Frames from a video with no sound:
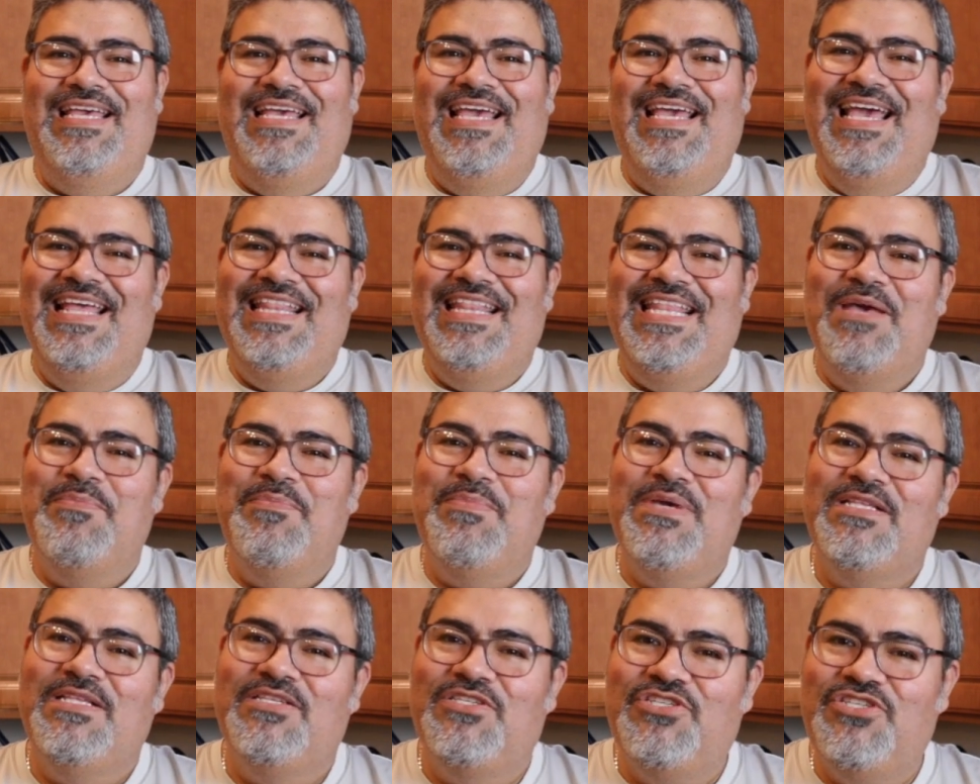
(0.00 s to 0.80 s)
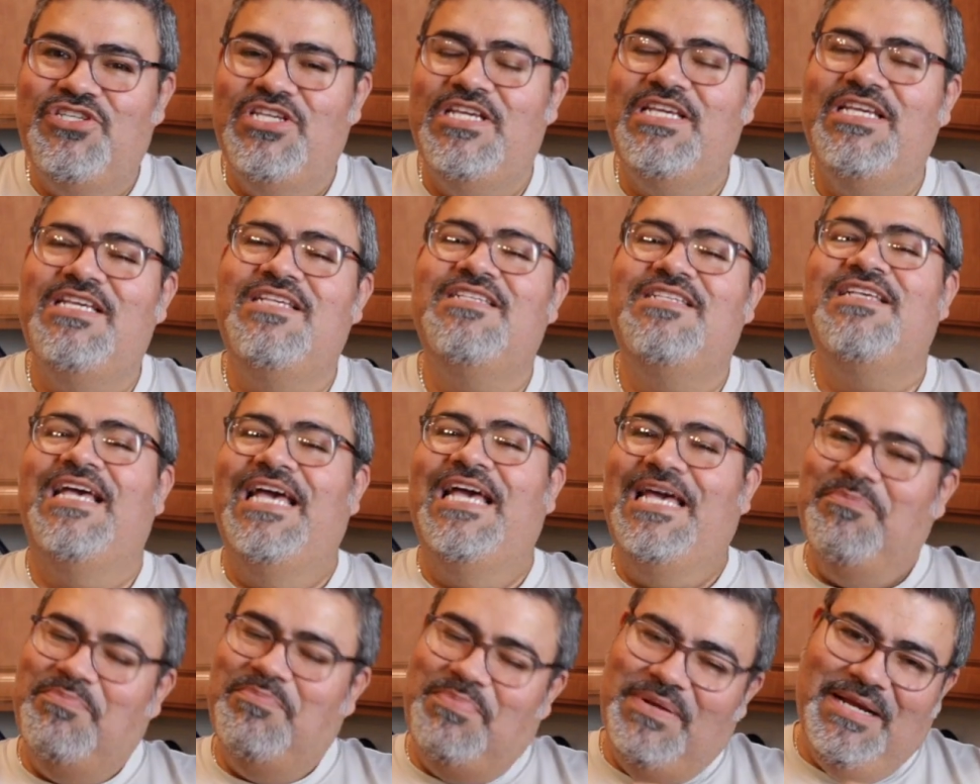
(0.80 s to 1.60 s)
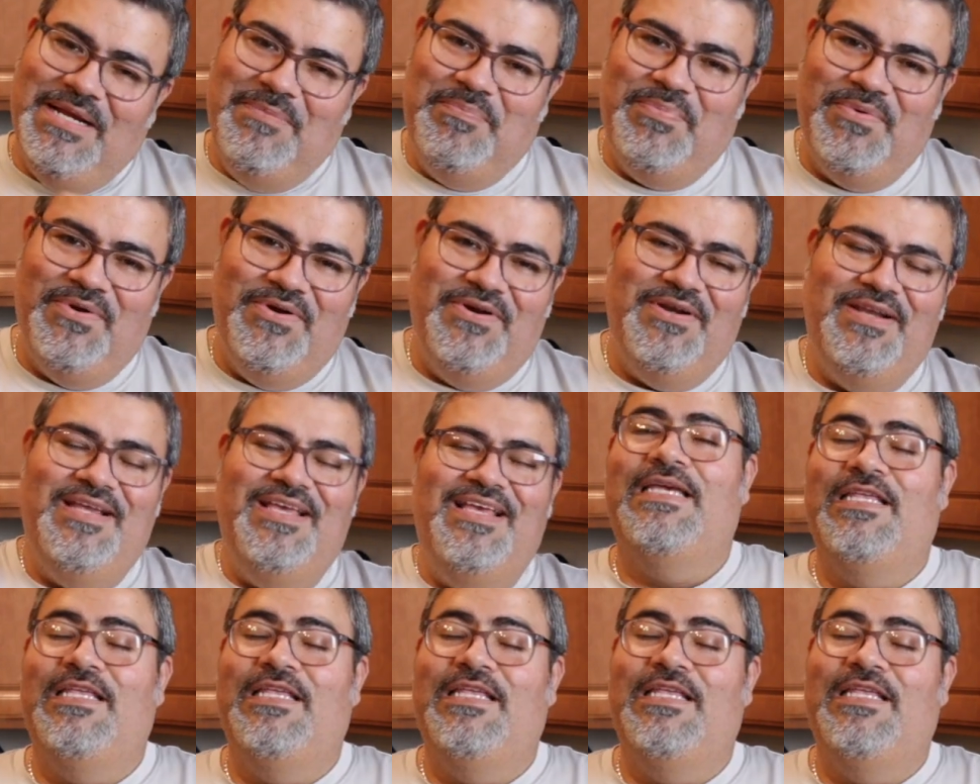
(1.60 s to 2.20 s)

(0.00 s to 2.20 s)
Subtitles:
and that means cheese and pepper.